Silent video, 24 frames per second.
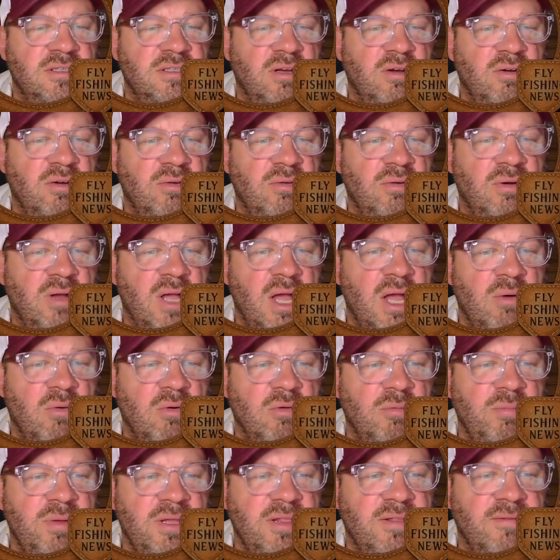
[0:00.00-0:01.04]
So I
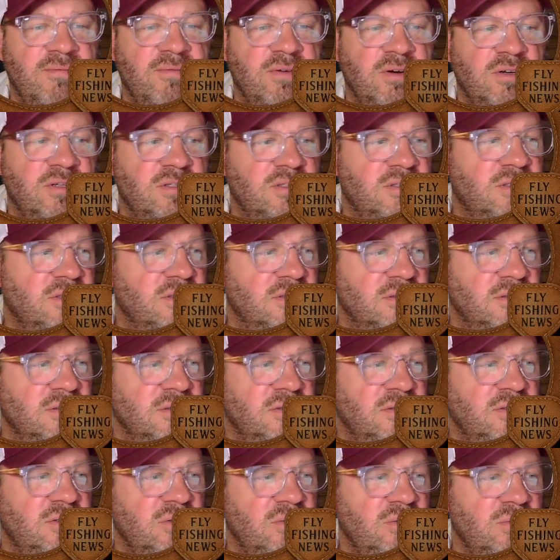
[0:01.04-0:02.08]
will be the first
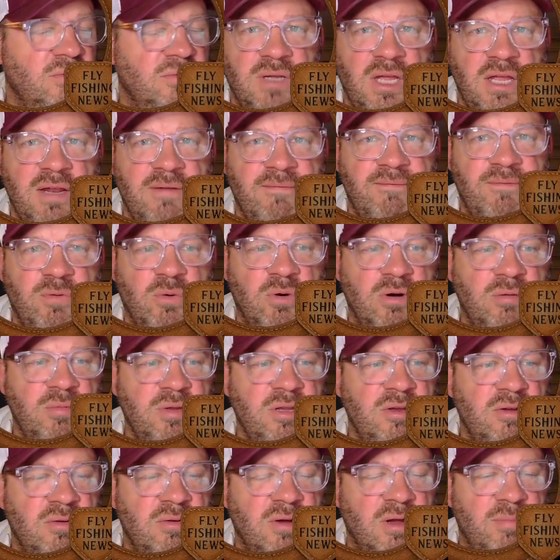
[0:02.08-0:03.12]
to inform
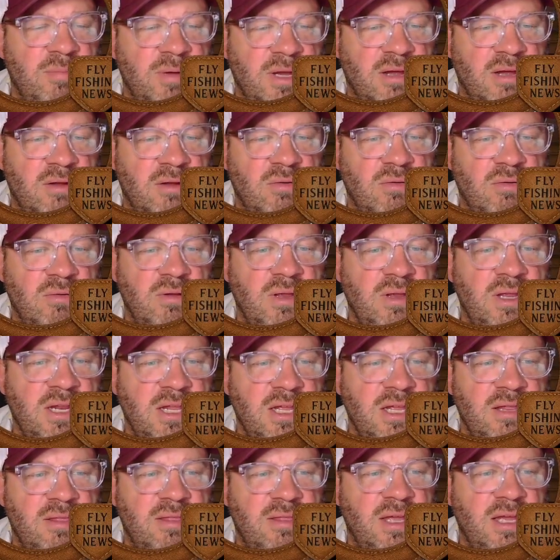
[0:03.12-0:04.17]
you about
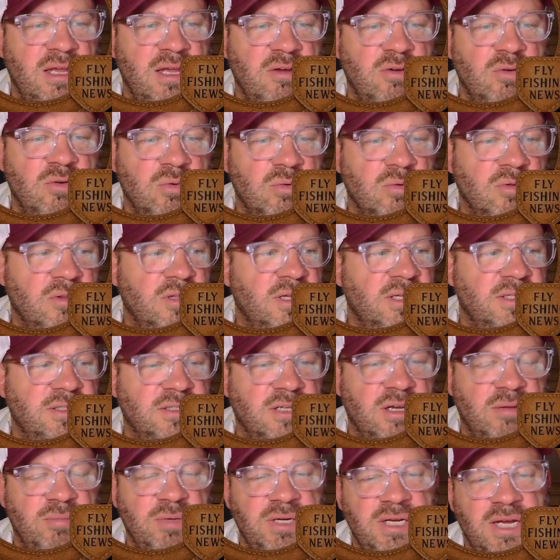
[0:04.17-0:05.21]
anything cool that's
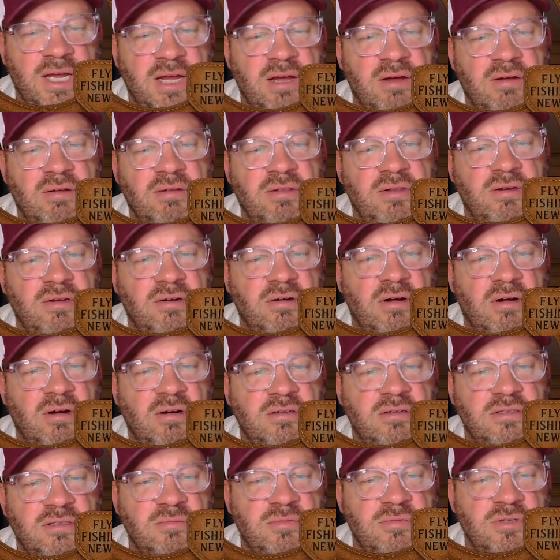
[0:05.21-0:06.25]
coming out. There
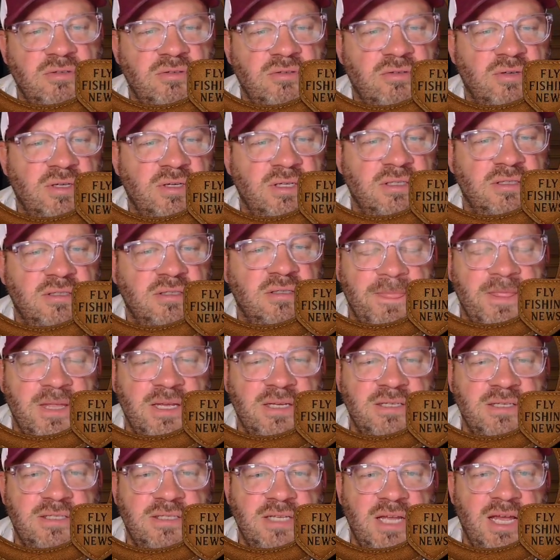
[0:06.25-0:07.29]
are some new trends
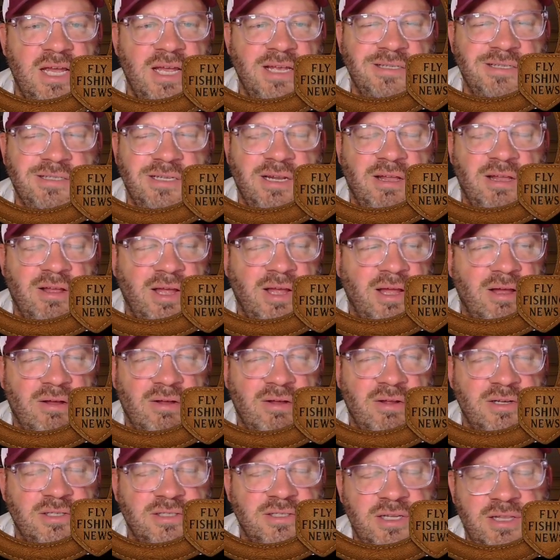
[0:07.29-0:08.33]
these days, and
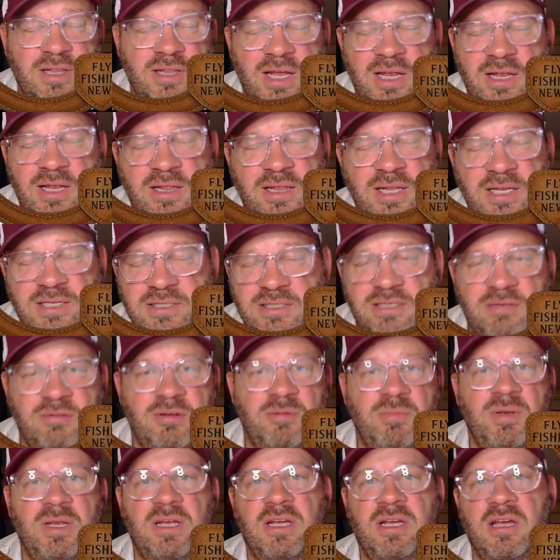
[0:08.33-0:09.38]
honestly, they
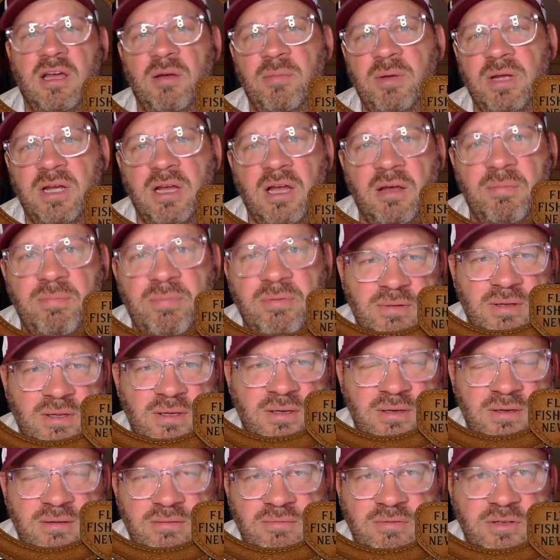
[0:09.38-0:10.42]
seem to be coming up
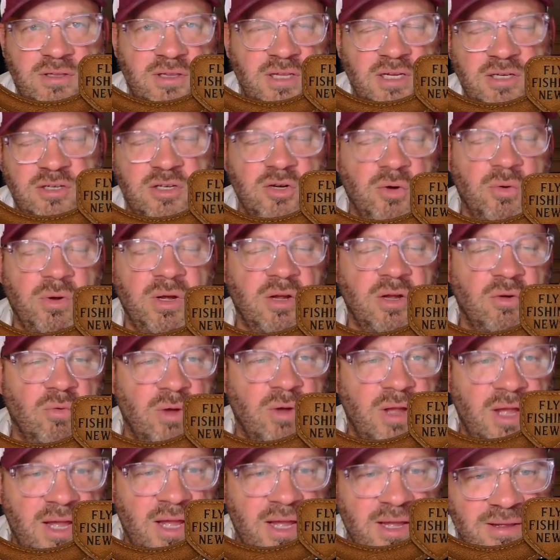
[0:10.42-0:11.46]
and then going
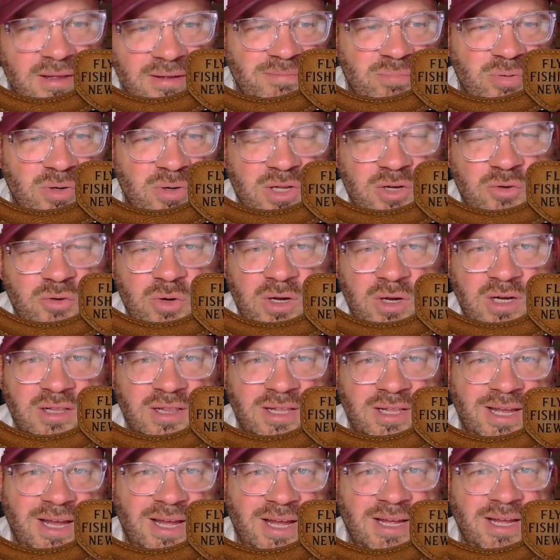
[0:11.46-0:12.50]
away pretty
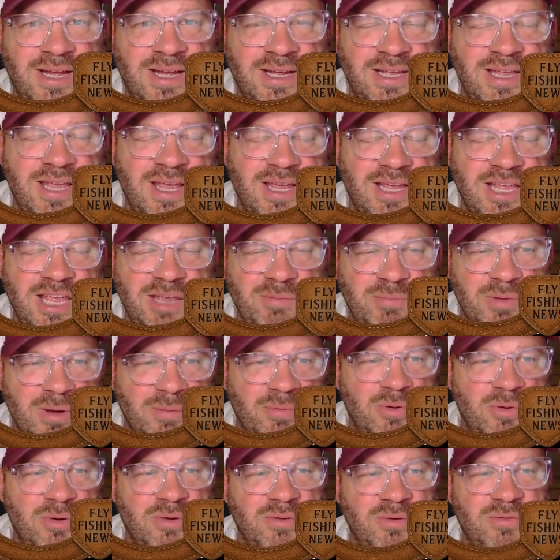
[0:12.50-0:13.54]
quickly. I can't keep
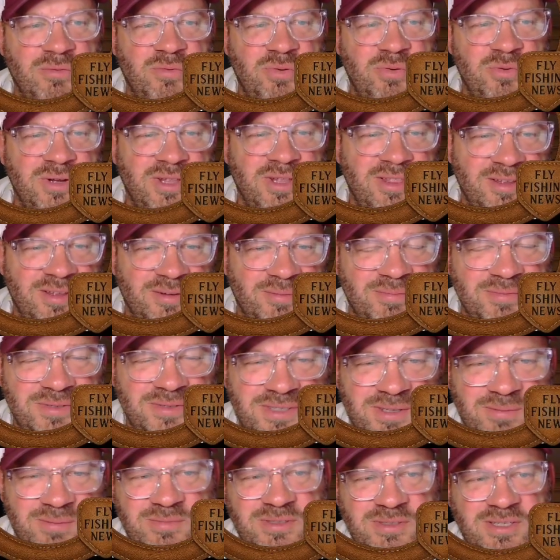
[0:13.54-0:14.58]
up with them
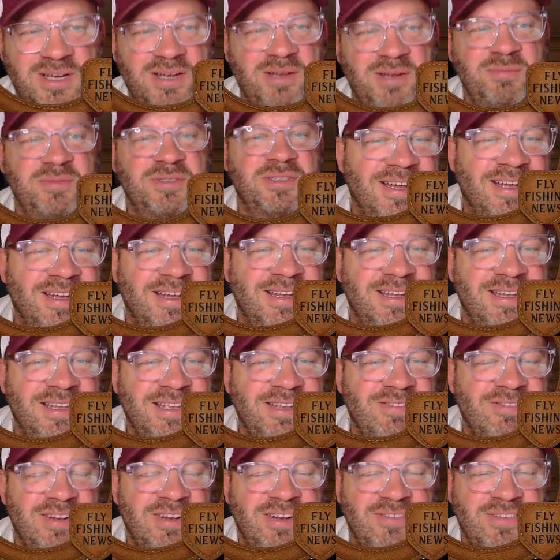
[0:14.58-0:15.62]
sometimes,
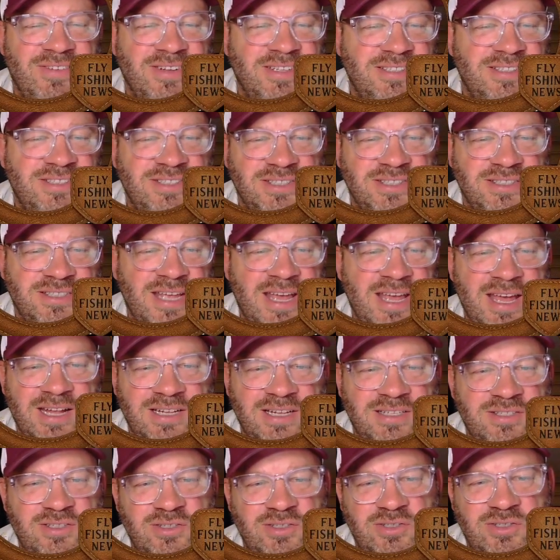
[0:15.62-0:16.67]
even if it's just
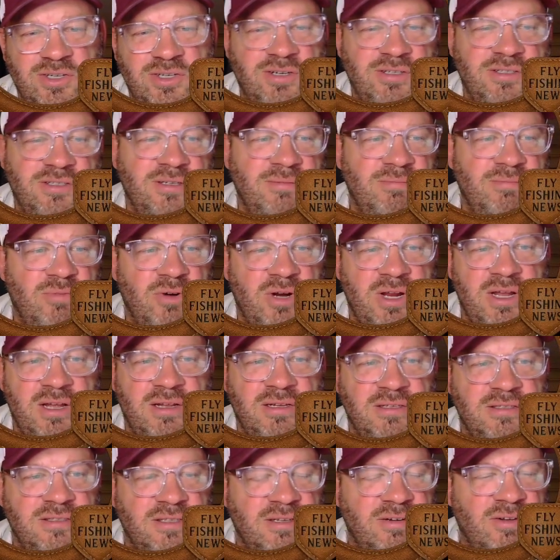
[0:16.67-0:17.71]
hats and shirts and
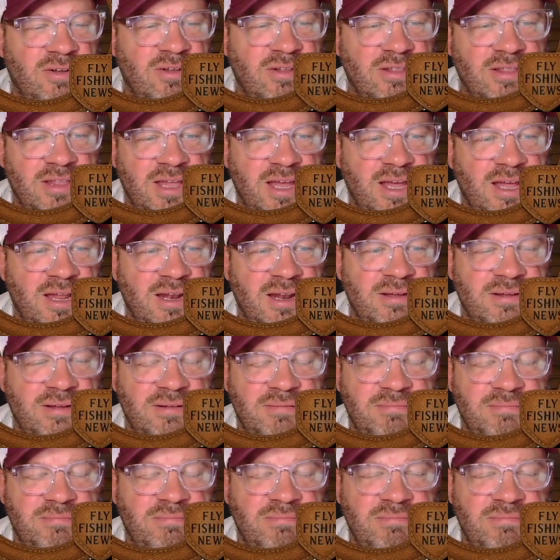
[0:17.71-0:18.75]
brands and all that.
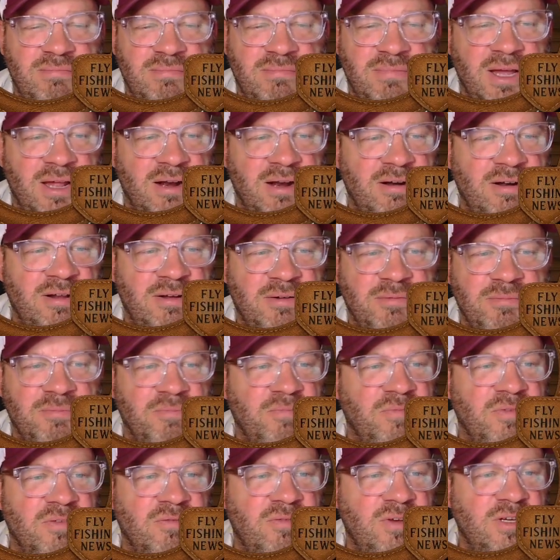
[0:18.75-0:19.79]
I don't know.
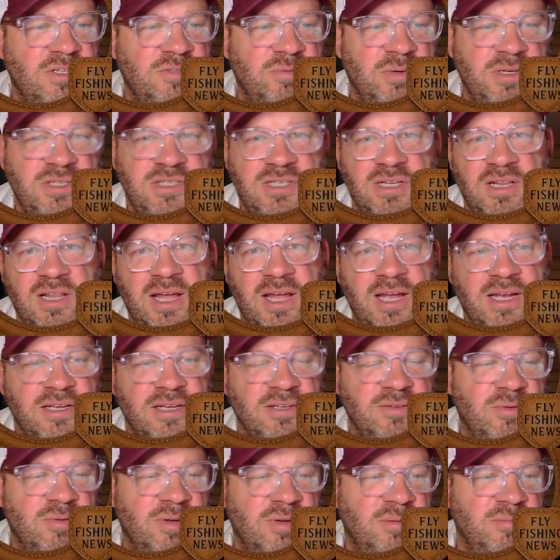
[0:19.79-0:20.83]
Fish what you
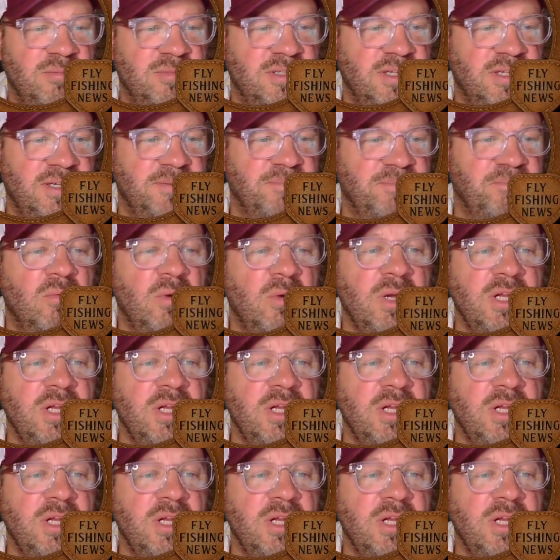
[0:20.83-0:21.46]
like is what I'm saying.